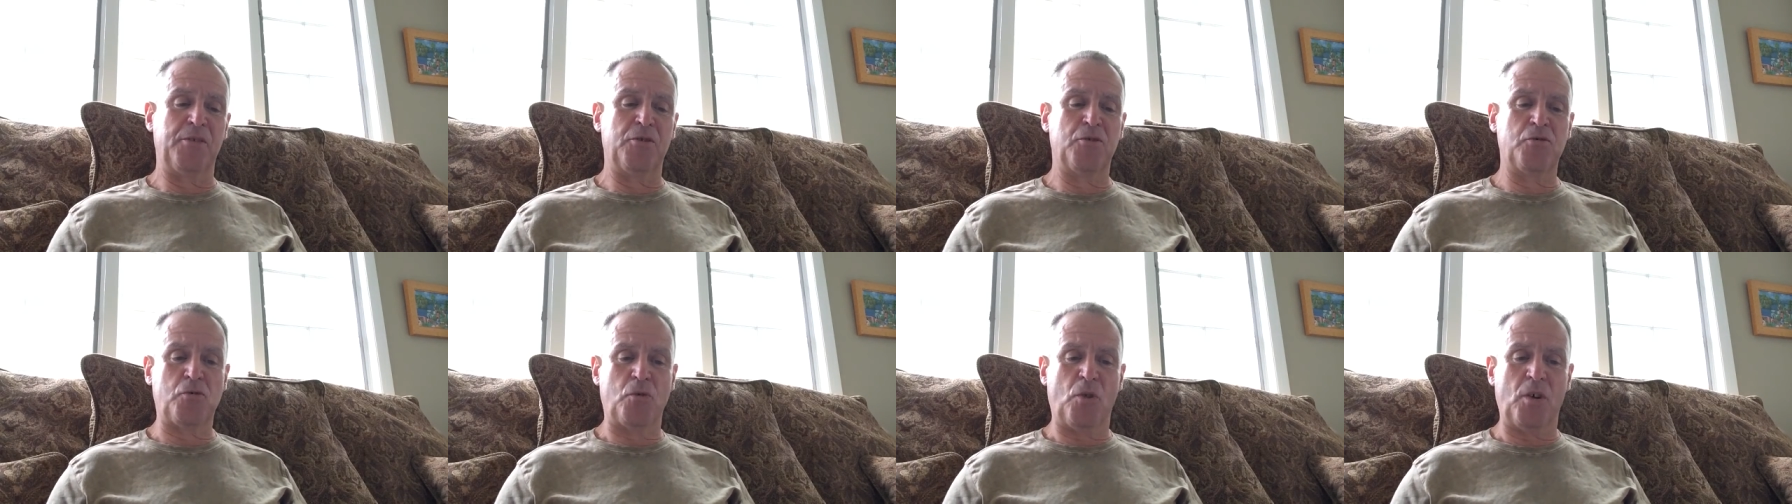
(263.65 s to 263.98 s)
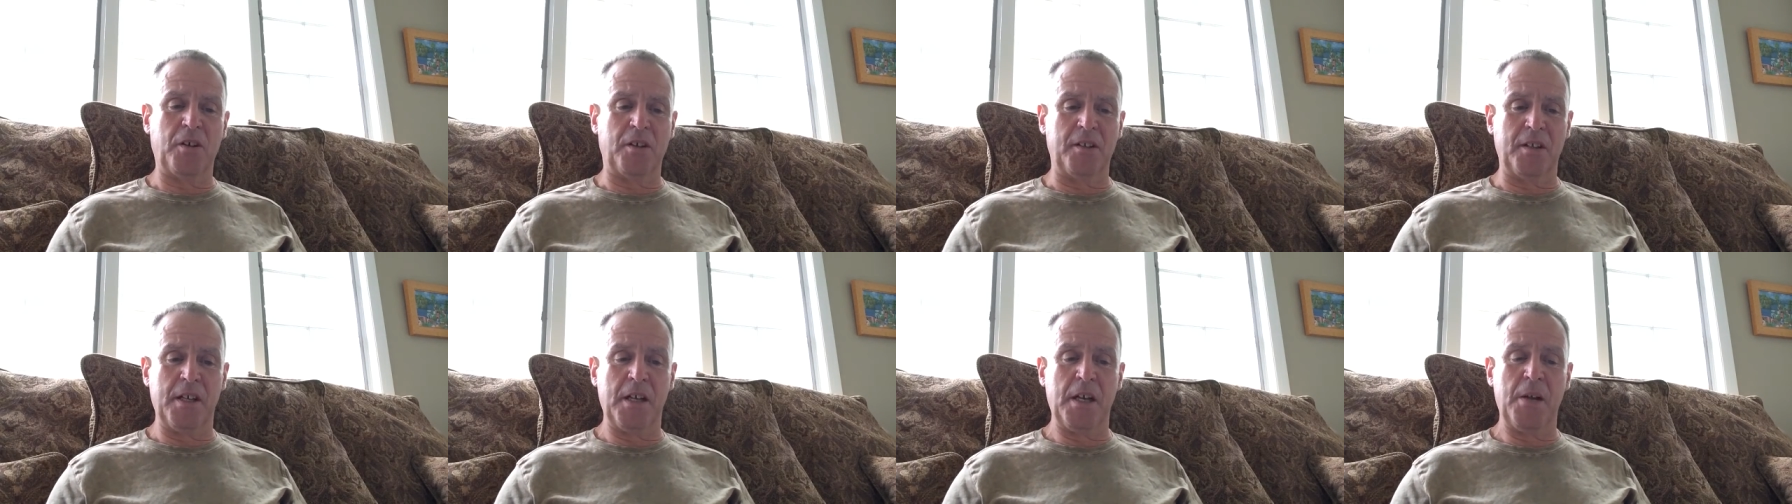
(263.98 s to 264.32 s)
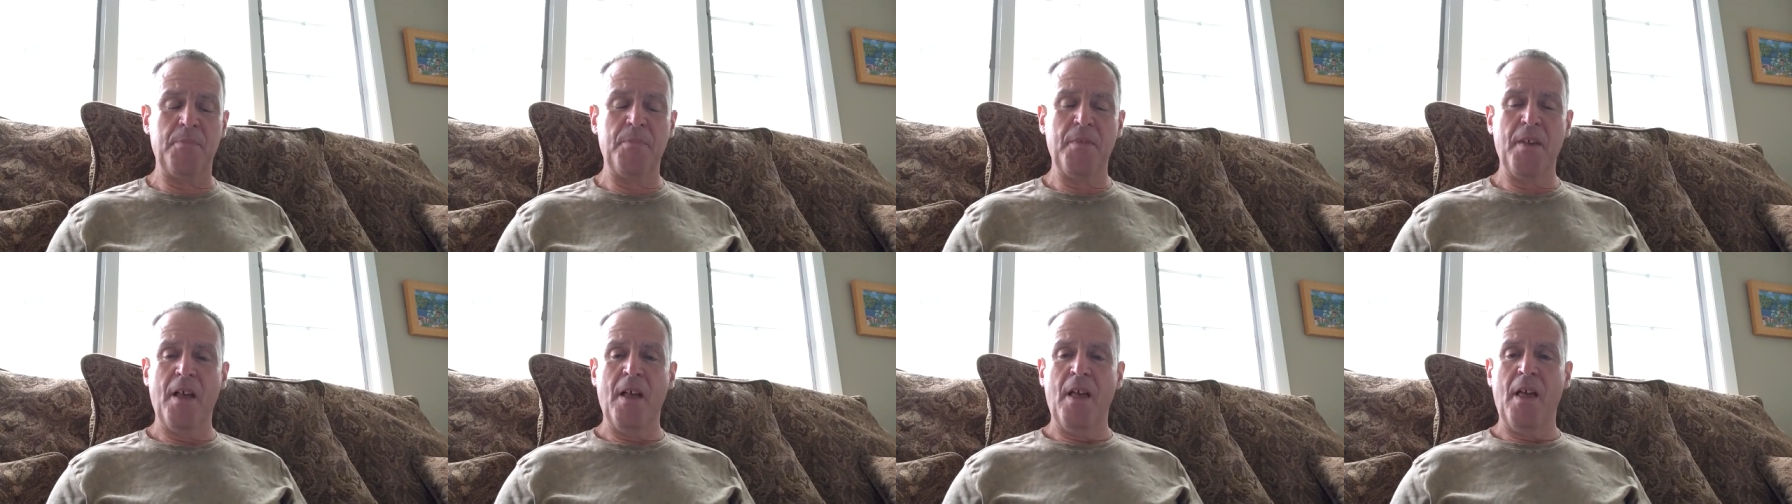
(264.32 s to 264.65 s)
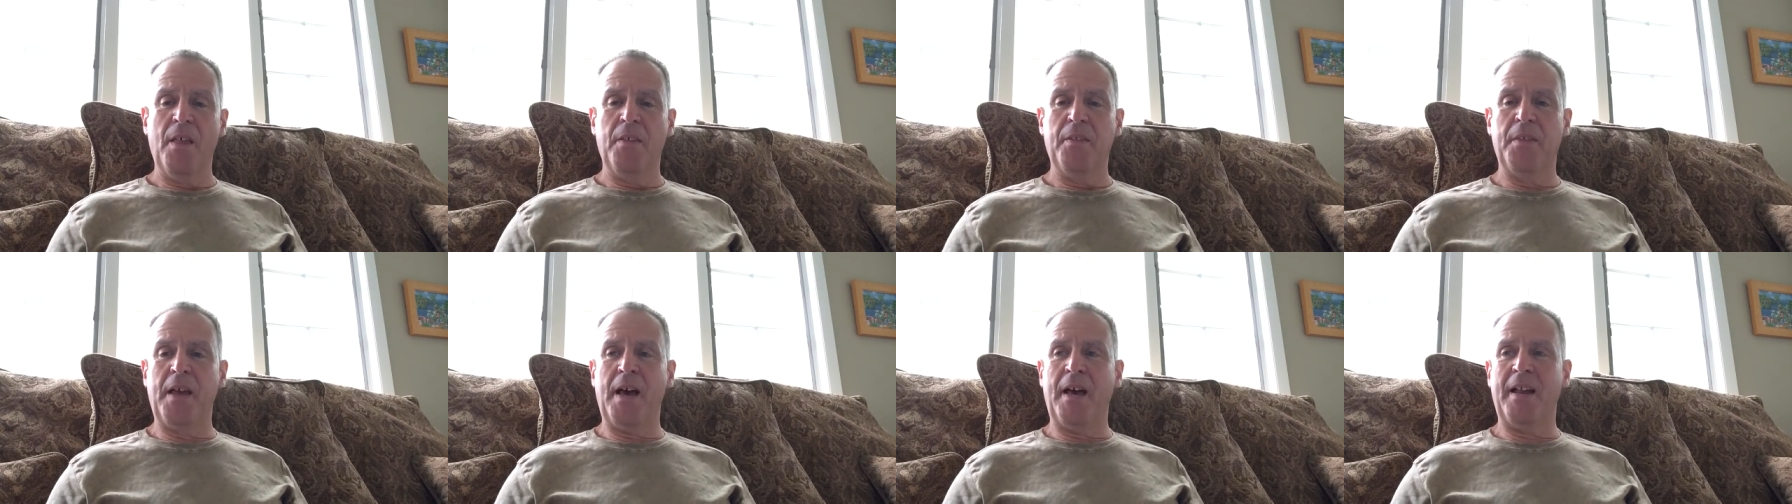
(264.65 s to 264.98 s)
strongly
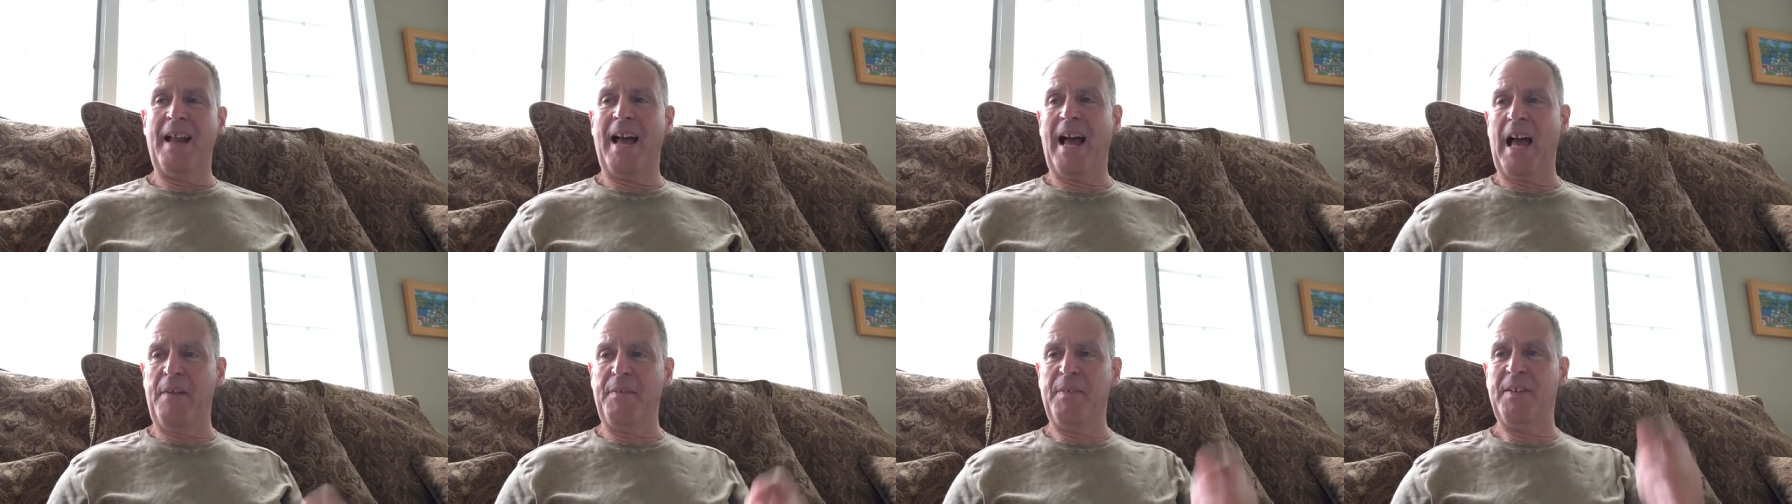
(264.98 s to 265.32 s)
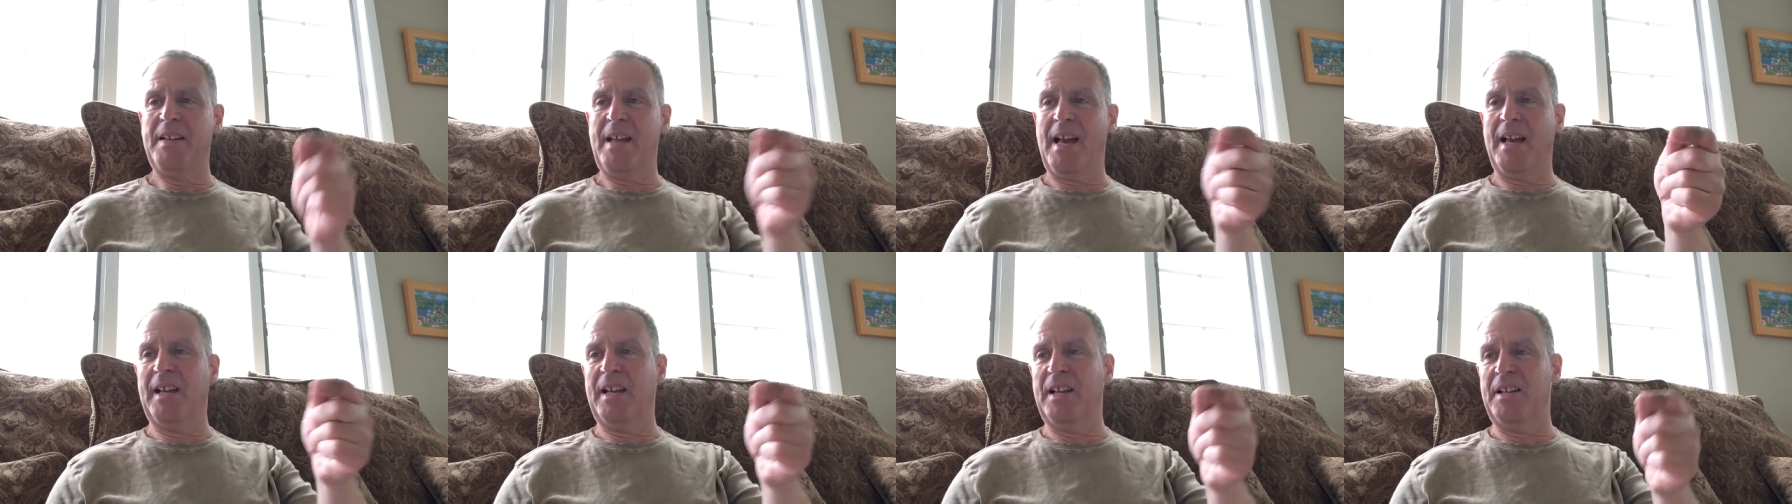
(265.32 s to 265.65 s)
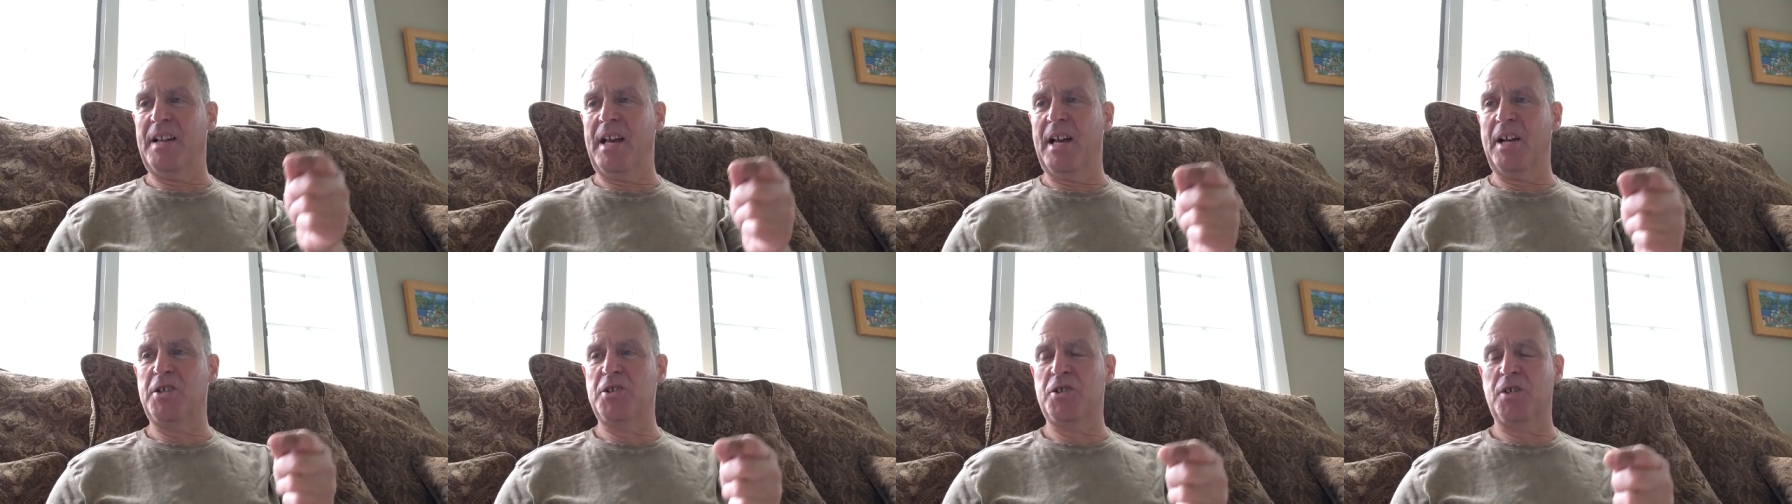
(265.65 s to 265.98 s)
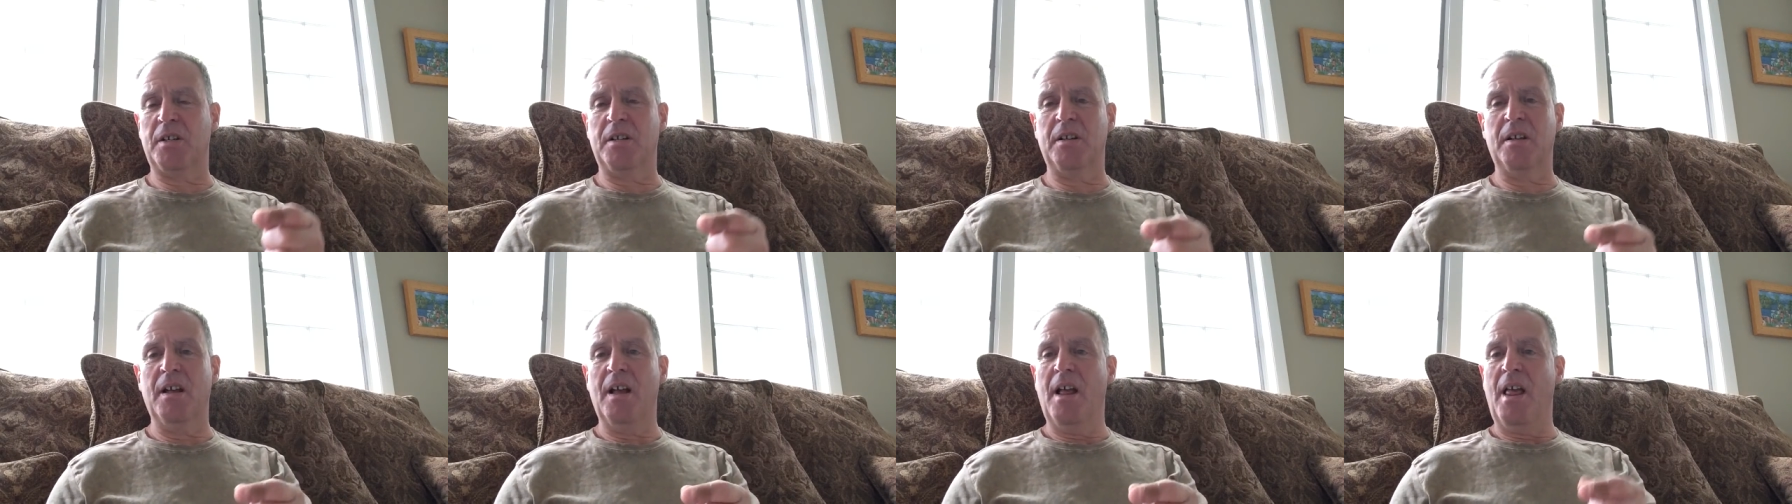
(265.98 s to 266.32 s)
that having that
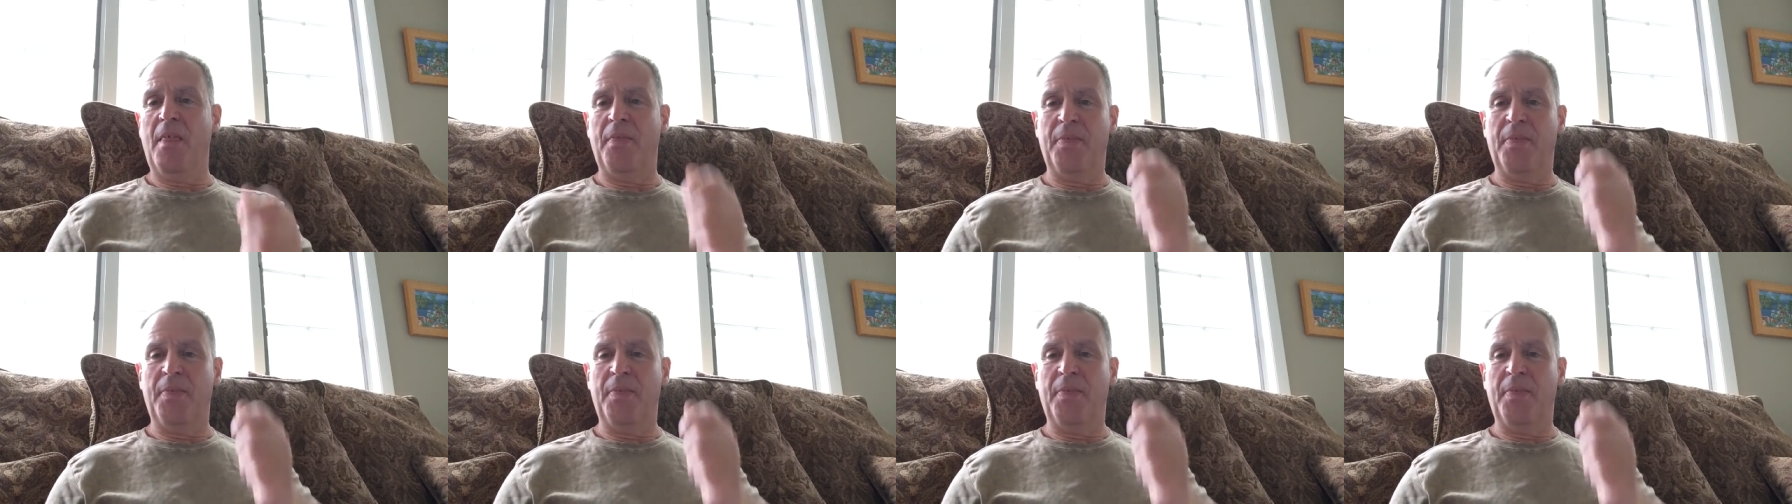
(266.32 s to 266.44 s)
connection,